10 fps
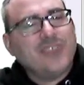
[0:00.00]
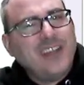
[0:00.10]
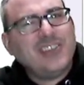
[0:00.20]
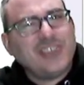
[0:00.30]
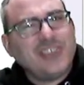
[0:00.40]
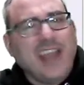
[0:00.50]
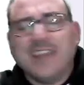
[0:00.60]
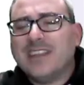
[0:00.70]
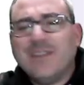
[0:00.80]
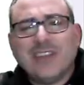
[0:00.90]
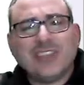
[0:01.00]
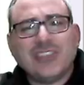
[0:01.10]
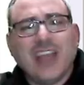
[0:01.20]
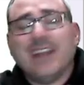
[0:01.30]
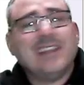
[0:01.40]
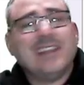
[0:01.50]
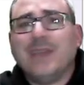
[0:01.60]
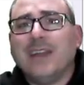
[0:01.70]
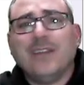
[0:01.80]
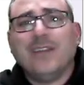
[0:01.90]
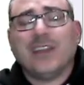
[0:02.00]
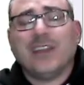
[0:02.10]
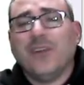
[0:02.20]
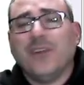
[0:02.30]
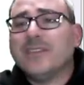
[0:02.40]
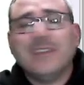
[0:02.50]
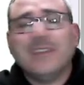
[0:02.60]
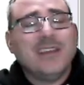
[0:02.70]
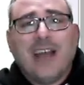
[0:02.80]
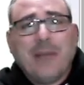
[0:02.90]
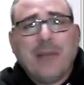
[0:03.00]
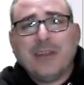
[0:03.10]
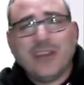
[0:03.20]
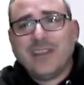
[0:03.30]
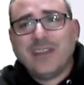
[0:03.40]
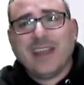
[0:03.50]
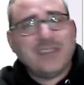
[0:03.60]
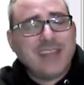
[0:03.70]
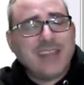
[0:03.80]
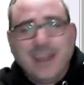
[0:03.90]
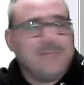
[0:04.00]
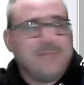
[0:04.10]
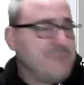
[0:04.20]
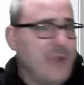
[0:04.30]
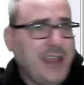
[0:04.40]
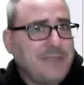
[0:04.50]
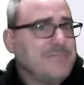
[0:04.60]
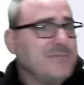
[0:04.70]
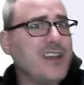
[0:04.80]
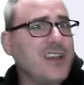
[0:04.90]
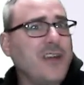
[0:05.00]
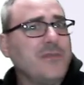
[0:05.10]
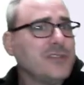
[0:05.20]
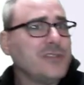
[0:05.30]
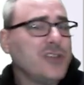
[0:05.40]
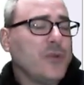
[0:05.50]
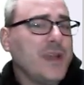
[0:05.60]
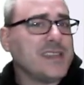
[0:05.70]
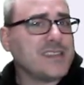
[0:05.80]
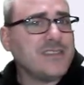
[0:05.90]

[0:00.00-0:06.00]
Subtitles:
just try. Give it a shot. Doesn't matter if you get it wrong. I'm going to show you the answer in a second, right? So no risk.